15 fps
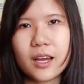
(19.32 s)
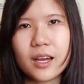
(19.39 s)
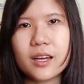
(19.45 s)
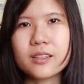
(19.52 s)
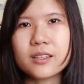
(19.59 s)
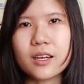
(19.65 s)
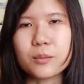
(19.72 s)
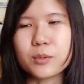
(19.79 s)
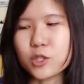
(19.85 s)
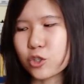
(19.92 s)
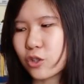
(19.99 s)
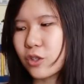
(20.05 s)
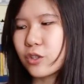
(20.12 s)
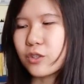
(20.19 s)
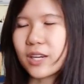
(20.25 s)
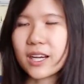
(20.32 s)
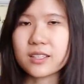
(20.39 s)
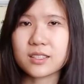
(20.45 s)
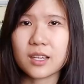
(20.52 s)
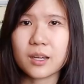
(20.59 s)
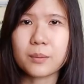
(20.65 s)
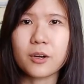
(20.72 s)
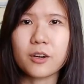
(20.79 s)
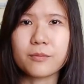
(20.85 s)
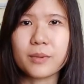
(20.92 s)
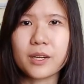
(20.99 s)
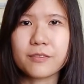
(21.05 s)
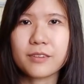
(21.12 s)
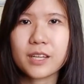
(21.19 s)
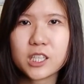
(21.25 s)
and I'll be showing you guys some of
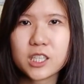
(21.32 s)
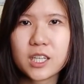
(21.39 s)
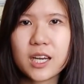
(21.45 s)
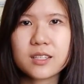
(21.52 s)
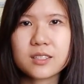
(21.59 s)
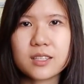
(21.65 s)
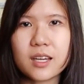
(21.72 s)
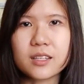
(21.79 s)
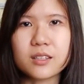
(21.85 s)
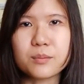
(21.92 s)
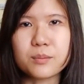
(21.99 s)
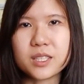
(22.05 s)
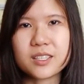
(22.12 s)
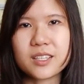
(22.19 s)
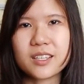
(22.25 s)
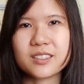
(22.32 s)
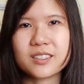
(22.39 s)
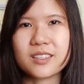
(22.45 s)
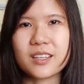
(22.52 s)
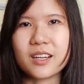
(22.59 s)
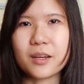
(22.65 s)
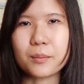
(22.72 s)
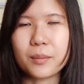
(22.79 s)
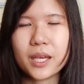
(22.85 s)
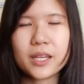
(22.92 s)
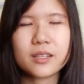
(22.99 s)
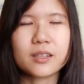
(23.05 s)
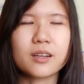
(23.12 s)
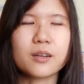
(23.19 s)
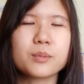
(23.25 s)
my flashcards and the mistakes that I
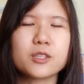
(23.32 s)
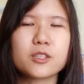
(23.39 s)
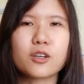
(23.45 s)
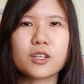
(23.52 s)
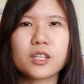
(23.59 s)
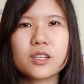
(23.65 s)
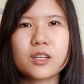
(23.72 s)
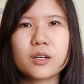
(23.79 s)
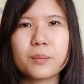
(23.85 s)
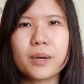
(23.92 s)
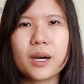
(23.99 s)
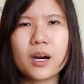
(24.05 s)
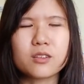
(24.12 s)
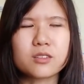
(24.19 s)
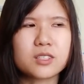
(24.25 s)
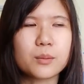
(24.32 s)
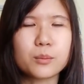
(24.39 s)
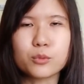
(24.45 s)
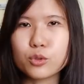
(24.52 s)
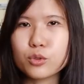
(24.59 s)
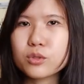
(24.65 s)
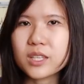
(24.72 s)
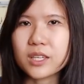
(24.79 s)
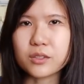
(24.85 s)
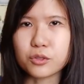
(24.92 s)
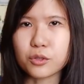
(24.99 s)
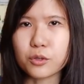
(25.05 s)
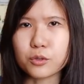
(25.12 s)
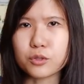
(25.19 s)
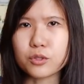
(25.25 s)
made. I'll be talking about some do's
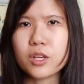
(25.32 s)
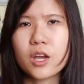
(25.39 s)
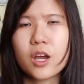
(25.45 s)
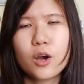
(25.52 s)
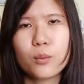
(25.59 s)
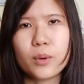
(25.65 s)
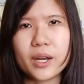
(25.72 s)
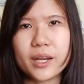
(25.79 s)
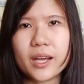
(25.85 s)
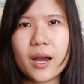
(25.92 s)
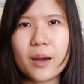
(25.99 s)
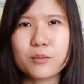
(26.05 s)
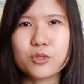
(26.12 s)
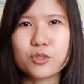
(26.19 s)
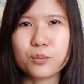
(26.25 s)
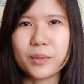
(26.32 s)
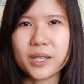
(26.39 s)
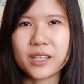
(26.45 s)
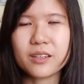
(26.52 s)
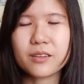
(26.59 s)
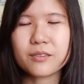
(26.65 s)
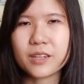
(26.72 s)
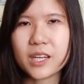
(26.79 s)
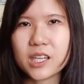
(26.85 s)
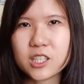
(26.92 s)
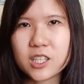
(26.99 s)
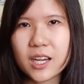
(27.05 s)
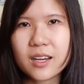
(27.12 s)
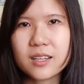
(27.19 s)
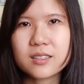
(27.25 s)
and don'ts when it comes to making
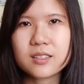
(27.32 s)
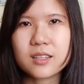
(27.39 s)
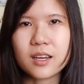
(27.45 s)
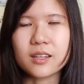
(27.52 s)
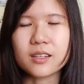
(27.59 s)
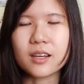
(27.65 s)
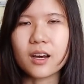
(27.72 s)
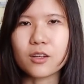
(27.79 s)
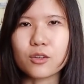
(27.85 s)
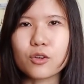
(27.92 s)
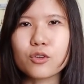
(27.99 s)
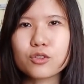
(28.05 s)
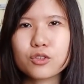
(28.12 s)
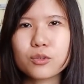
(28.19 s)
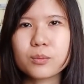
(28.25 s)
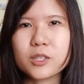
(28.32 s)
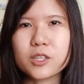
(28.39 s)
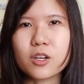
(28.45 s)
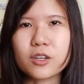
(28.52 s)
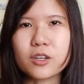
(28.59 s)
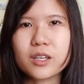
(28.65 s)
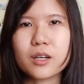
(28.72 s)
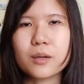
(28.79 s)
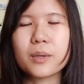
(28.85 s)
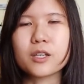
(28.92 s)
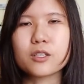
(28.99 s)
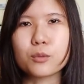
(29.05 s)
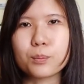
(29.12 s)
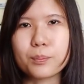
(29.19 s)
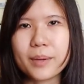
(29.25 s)
flashcards, and I'll also be talking
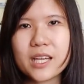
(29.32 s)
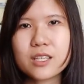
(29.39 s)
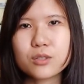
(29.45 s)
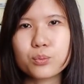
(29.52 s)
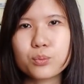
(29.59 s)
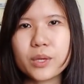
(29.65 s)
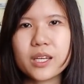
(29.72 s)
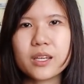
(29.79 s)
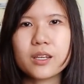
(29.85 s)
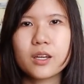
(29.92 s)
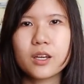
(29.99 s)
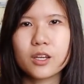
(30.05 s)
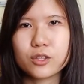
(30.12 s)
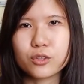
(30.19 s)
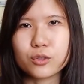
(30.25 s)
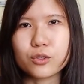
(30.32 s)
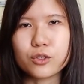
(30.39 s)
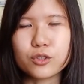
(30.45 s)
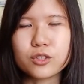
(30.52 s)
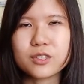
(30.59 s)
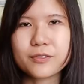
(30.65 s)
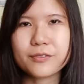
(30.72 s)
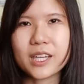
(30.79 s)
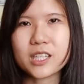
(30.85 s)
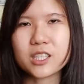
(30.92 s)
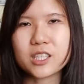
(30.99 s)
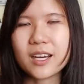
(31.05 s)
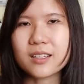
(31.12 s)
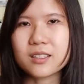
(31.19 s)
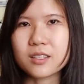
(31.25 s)
about the best way to use
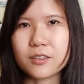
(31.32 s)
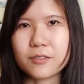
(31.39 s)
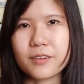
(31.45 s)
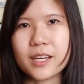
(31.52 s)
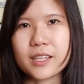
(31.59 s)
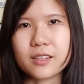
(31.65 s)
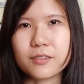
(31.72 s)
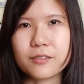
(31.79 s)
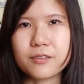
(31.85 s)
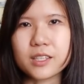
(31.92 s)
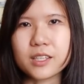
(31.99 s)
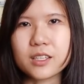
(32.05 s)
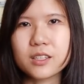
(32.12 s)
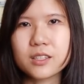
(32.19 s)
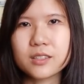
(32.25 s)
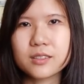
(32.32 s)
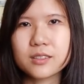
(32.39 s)
flashcards effectively.